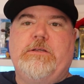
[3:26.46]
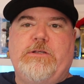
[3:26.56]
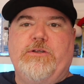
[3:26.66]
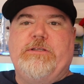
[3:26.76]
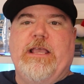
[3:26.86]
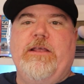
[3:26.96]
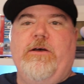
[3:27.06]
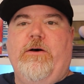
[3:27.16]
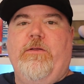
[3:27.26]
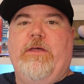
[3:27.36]
So saying
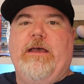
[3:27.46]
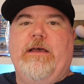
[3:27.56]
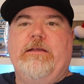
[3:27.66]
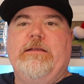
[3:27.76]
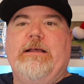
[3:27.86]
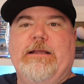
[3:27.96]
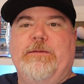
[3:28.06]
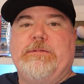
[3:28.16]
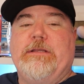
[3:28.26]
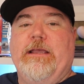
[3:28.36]
all that, I
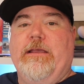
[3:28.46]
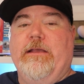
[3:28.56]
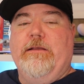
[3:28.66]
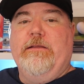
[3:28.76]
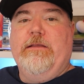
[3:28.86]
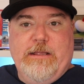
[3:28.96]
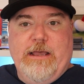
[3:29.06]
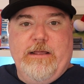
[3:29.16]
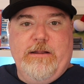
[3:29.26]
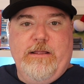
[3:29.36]
am saying
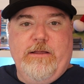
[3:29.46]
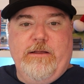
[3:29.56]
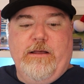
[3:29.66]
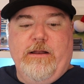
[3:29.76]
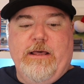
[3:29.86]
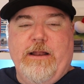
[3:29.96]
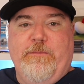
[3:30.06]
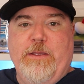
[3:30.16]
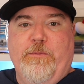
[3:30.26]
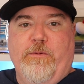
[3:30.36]
that a lot
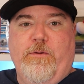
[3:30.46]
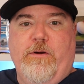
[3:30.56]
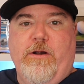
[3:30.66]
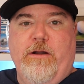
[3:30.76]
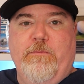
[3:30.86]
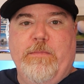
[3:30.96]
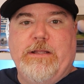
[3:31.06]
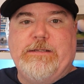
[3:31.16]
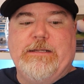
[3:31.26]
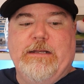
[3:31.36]
of people are
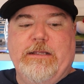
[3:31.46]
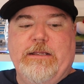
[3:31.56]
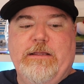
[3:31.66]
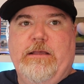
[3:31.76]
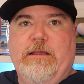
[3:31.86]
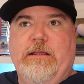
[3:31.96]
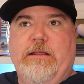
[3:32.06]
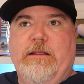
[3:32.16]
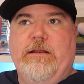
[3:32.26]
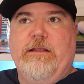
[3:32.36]
mentally
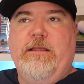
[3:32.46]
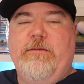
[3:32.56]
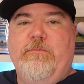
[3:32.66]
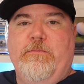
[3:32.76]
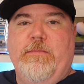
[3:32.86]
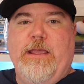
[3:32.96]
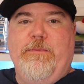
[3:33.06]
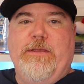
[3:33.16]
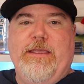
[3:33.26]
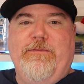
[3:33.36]
and
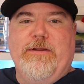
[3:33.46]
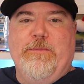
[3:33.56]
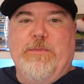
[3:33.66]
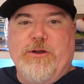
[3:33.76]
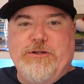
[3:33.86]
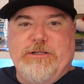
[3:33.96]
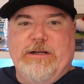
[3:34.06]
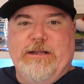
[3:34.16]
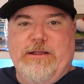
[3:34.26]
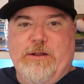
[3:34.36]
maybe even
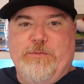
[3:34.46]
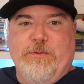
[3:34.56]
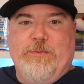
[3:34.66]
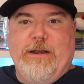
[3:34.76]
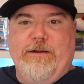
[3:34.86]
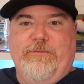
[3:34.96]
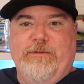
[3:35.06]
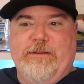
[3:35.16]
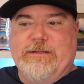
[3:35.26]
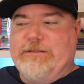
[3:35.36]
emotionally unprepared
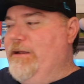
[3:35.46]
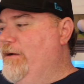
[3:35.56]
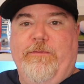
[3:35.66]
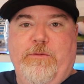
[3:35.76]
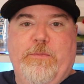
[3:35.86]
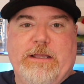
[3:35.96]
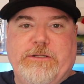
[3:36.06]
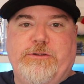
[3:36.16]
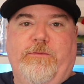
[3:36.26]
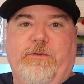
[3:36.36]
for this. If you
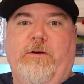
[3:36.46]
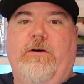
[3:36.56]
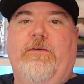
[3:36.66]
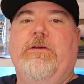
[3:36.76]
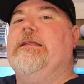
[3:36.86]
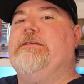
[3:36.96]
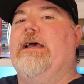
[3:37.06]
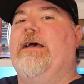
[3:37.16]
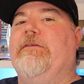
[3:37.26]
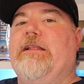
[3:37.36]
begin to evolve
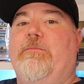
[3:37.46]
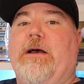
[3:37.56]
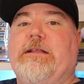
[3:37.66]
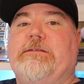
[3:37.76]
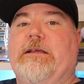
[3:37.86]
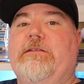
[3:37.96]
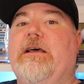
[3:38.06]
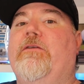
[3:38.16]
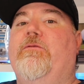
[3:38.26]
into having that mindset